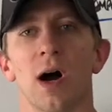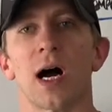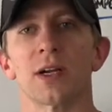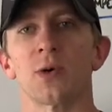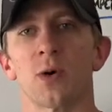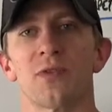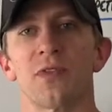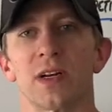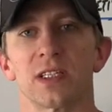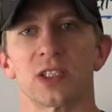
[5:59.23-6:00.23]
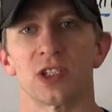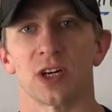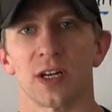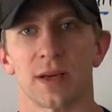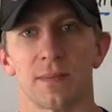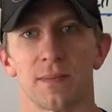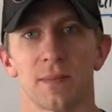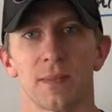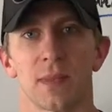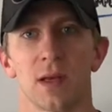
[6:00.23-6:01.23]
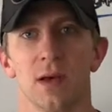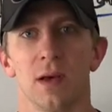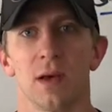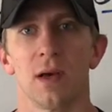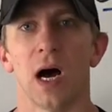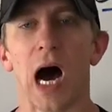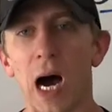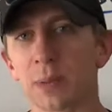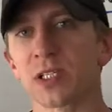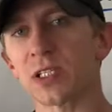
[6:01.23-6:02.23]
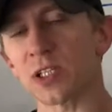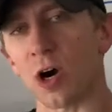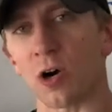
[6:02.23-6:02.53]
on your fitness journey. Options are